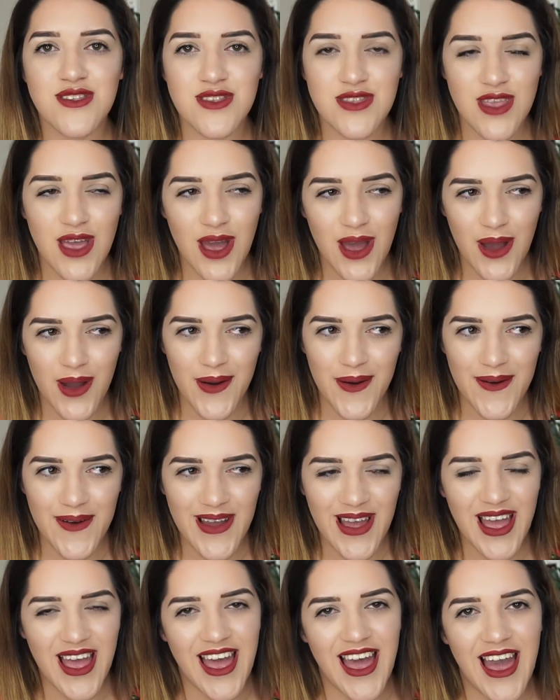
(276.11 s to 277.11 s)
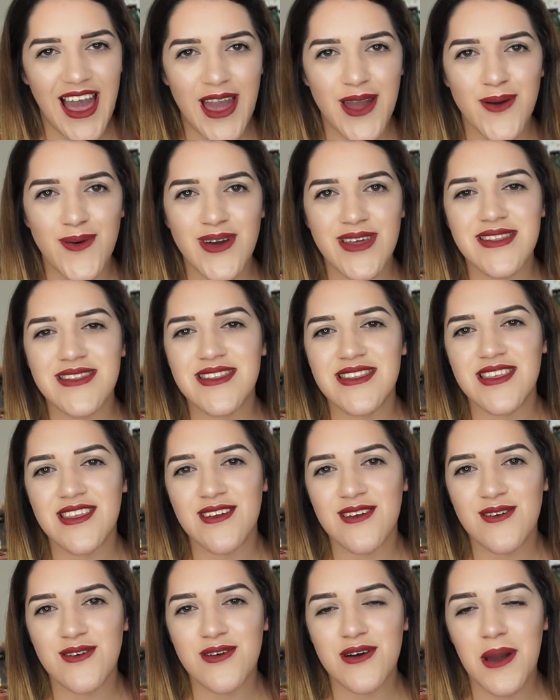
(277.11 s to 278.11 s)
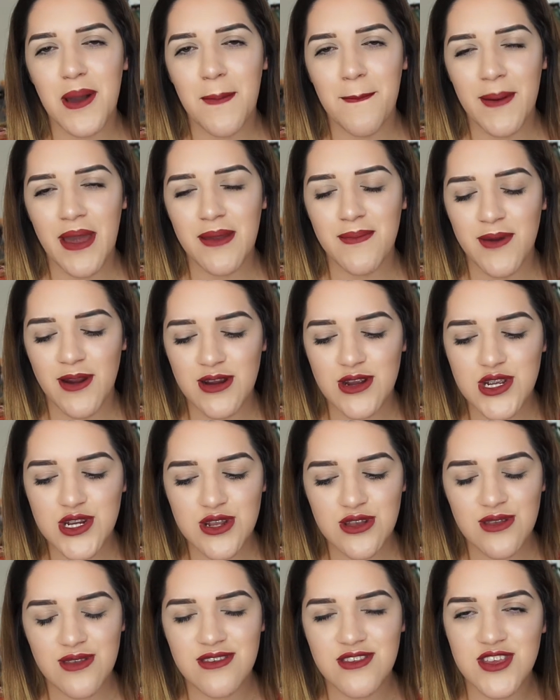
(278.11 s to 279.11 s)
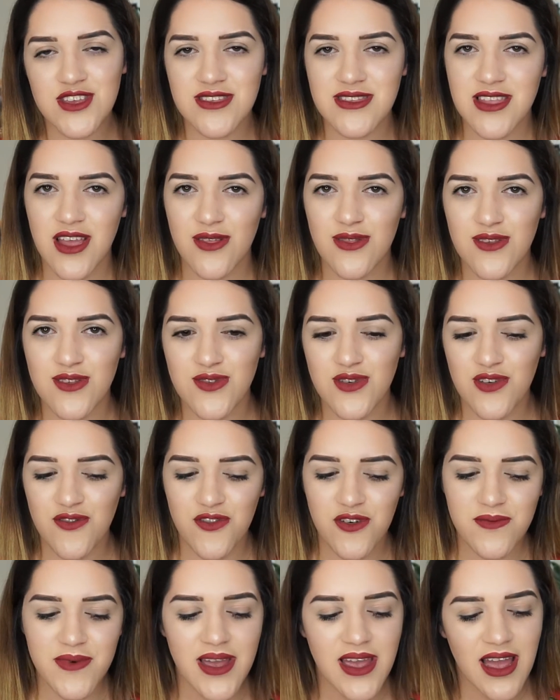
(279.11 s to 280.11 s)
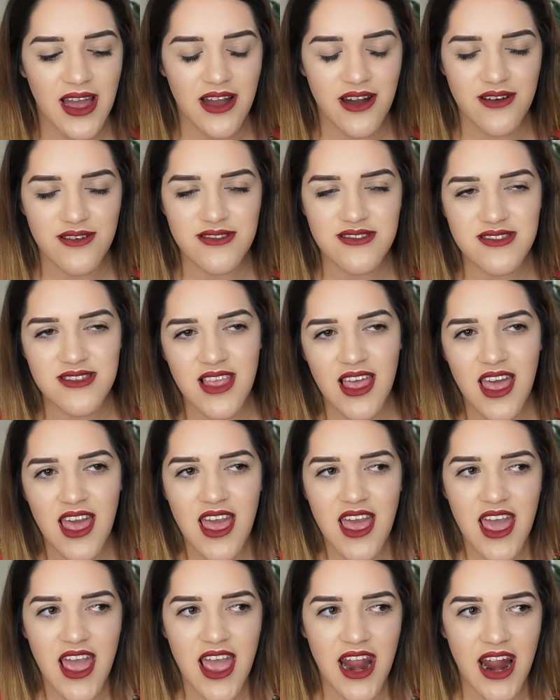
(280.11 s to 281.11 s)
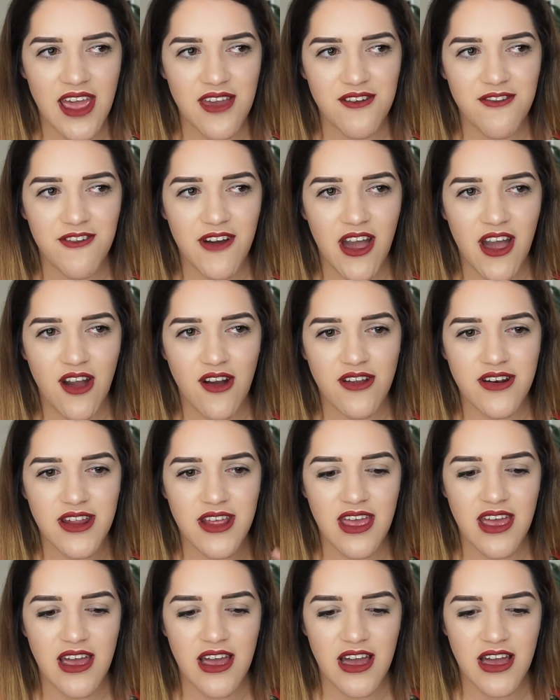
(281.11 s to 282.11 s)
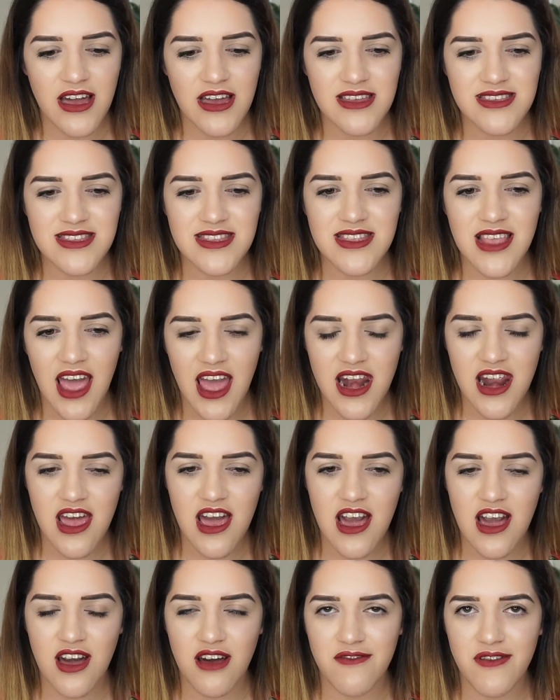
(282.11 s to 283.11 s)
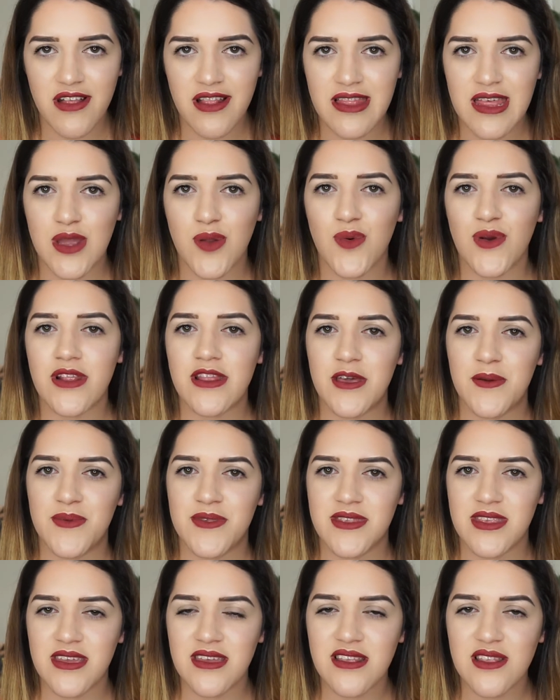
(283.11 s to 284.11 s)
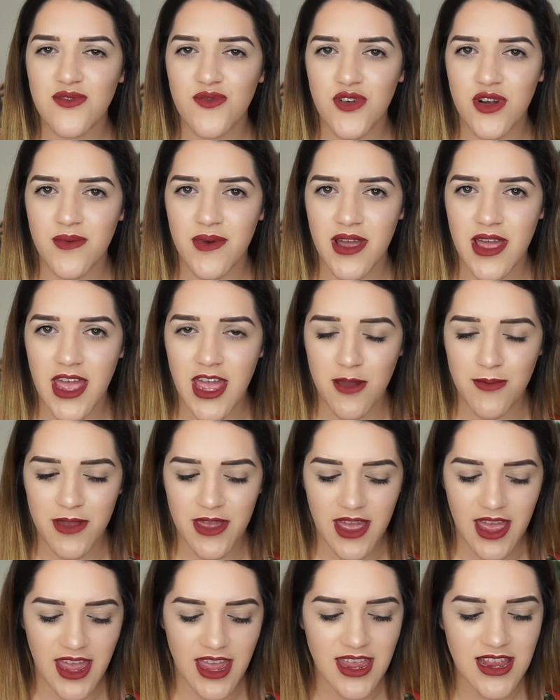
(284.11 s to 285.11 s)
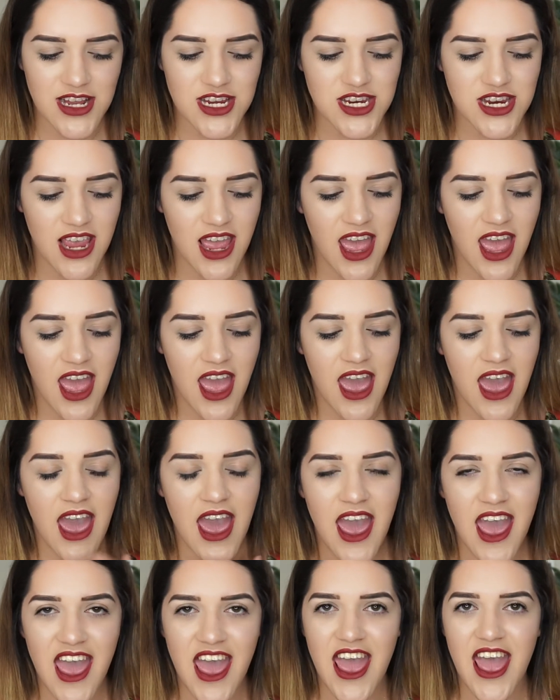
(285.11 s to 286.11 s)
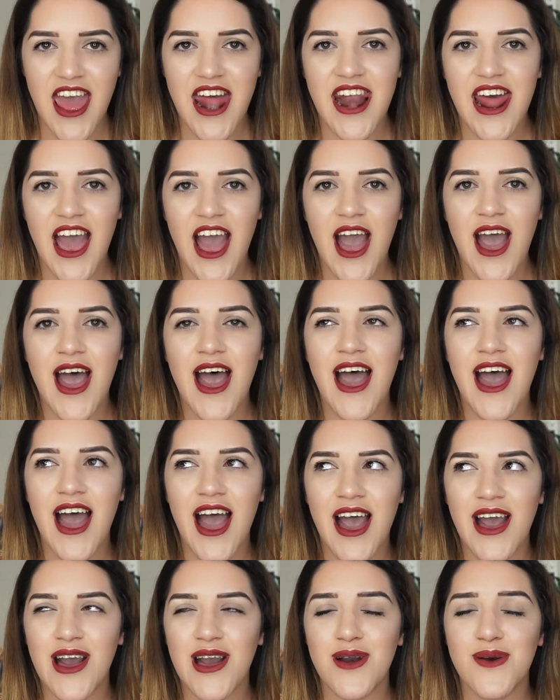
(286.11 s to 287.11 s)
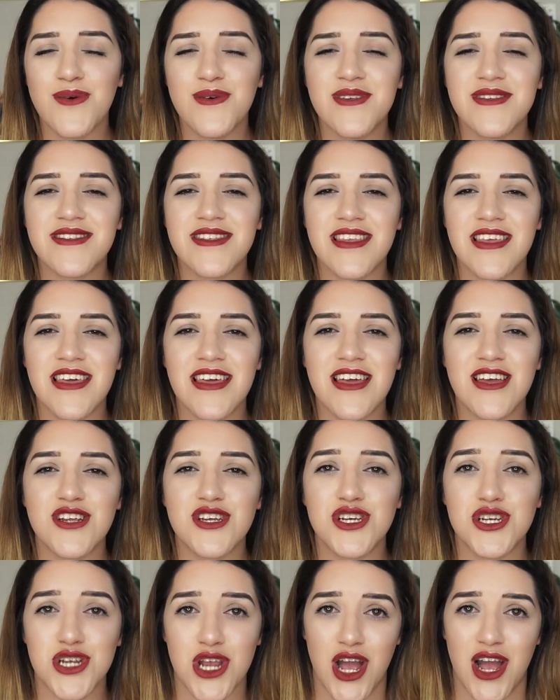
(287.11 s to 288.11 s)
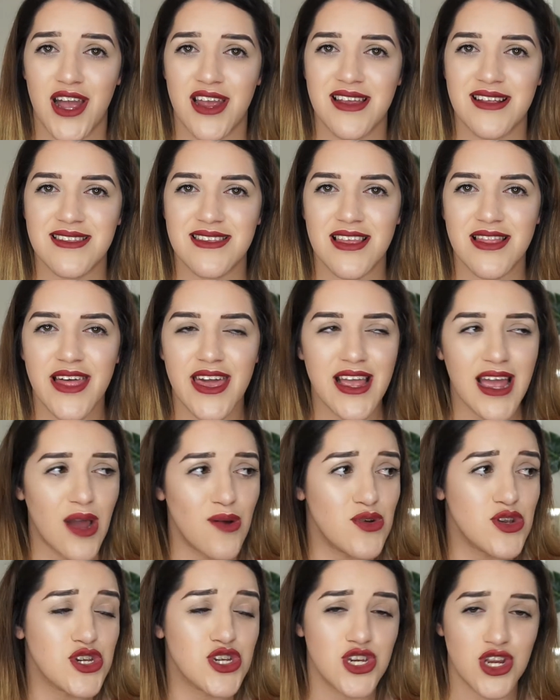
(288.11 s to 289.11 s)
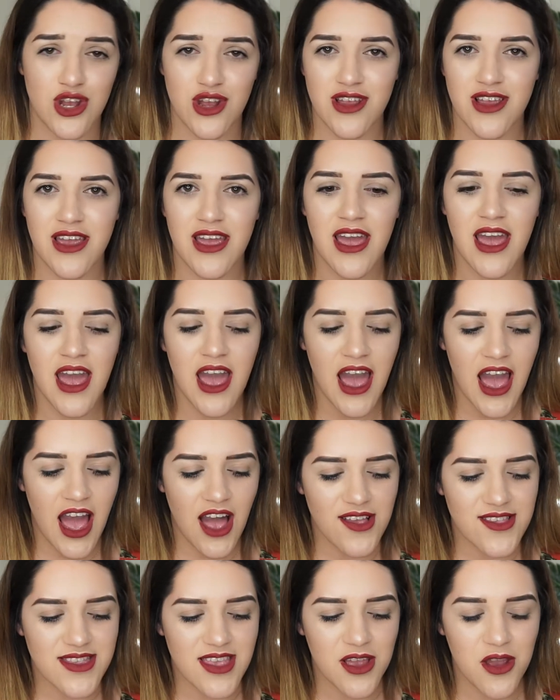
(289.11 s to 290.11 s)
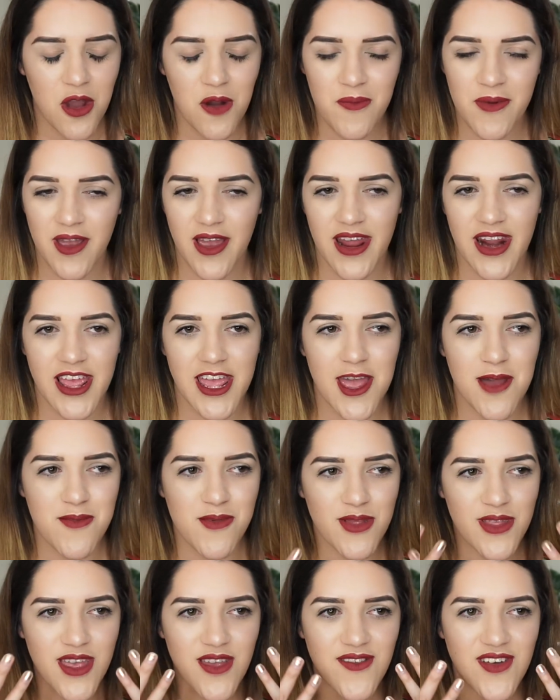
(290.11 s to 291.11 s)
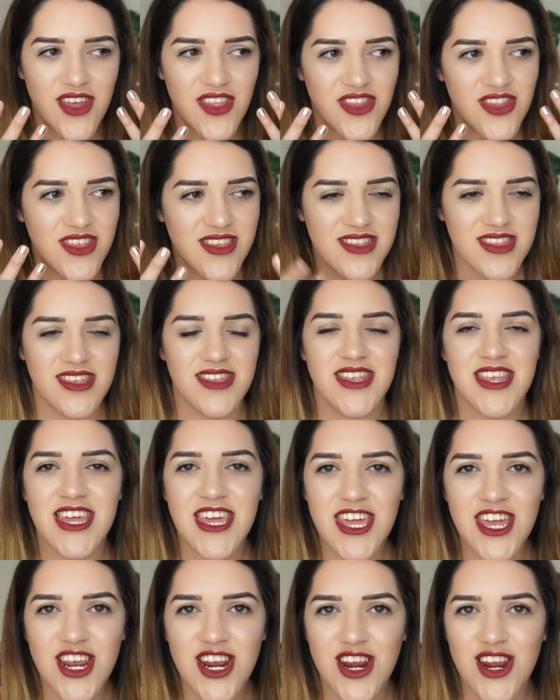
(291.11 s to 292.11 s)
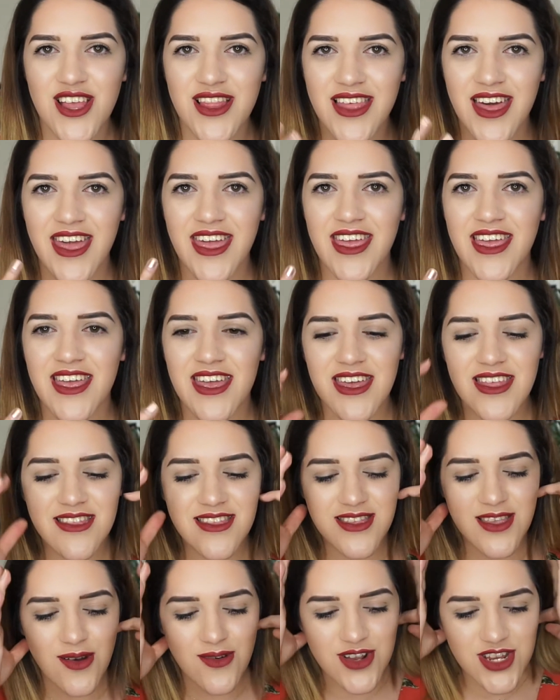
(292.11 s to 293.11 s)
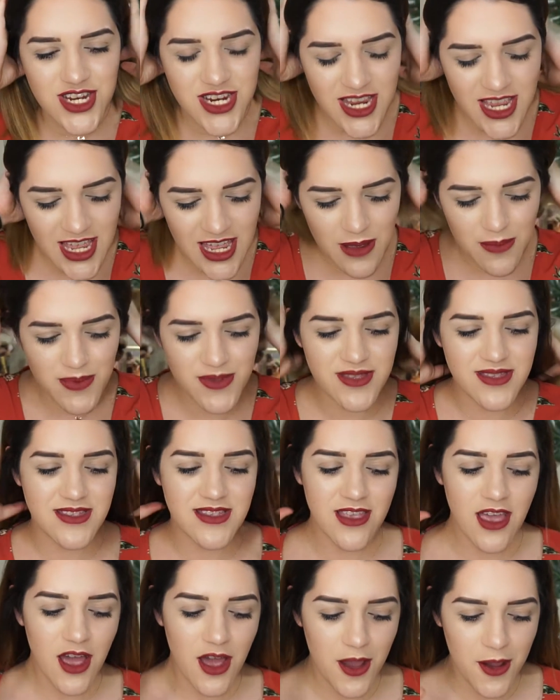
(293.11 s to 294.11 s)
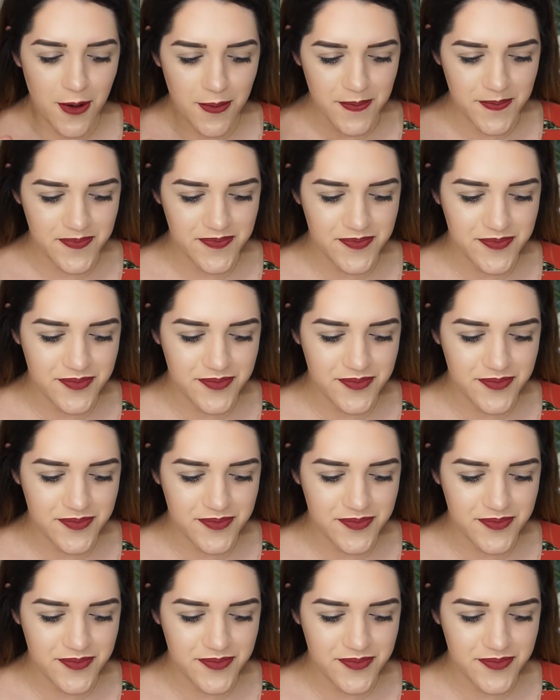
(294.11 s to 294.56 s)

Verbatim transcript: So I went to my Marshalls just down the street from my house and I found a set of liquid lipsticks from ABH and I was shocked, like I was shook. I was like, oh my god, I can't believe that this is here, like it's so cheap. So